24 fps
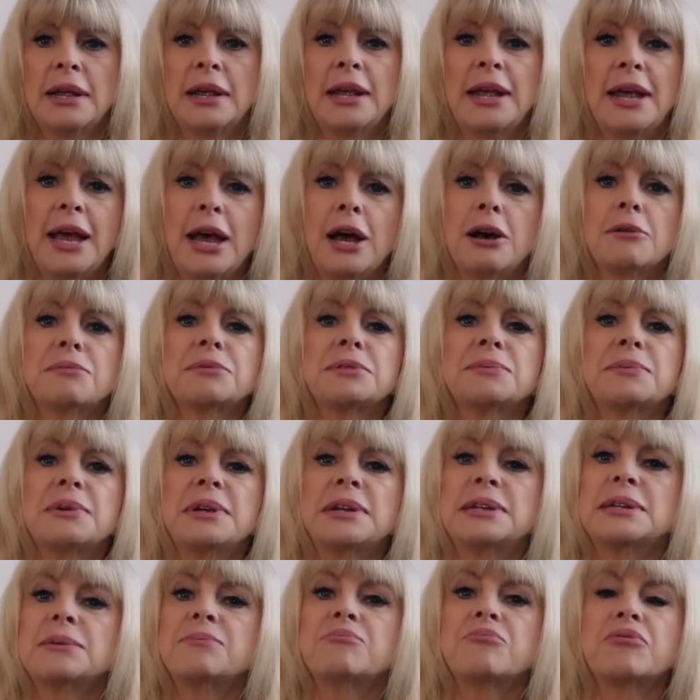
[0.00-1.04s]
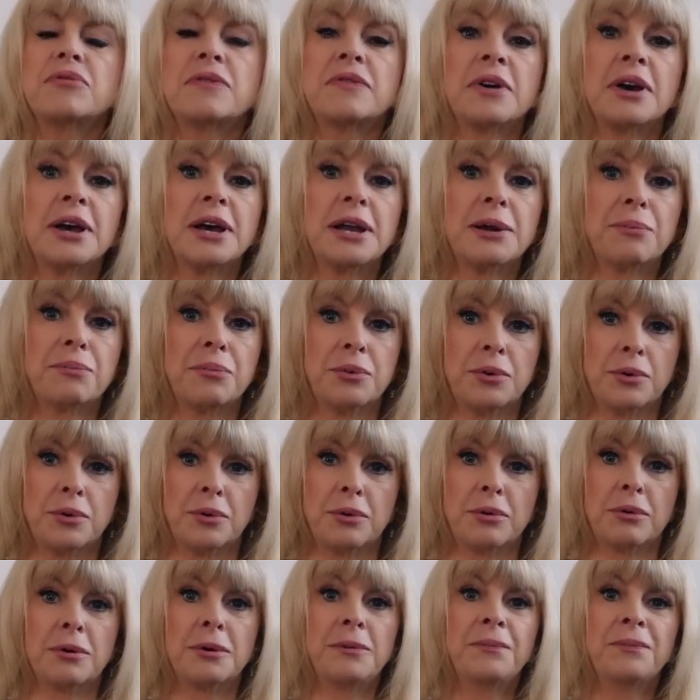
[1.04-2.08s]
it helps me to provide
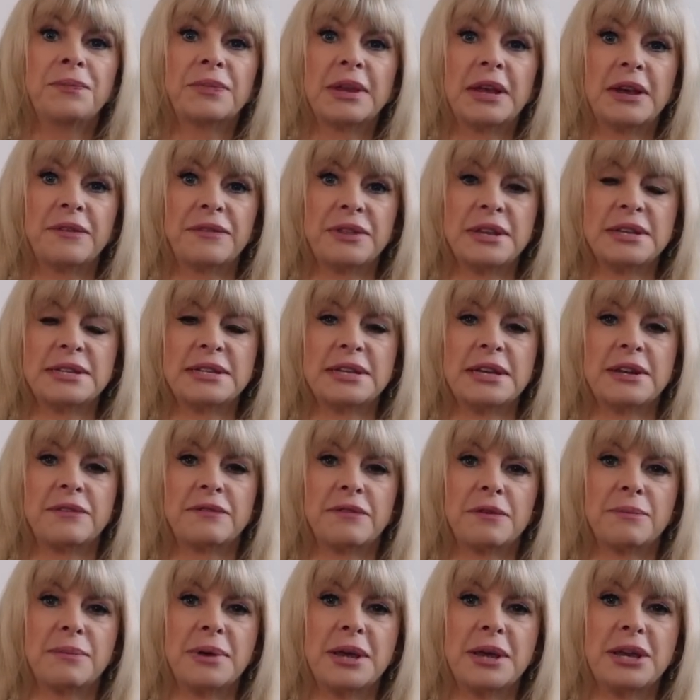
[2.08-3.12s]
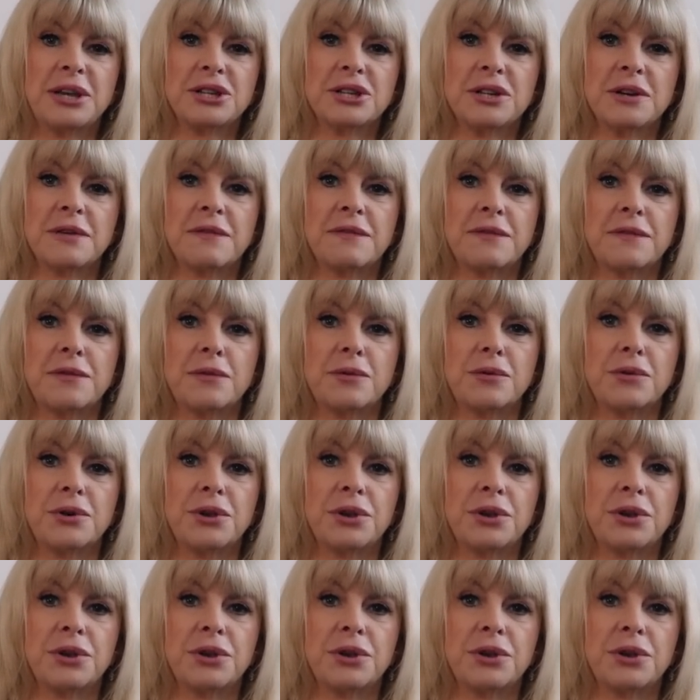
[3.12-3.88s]
more of this information for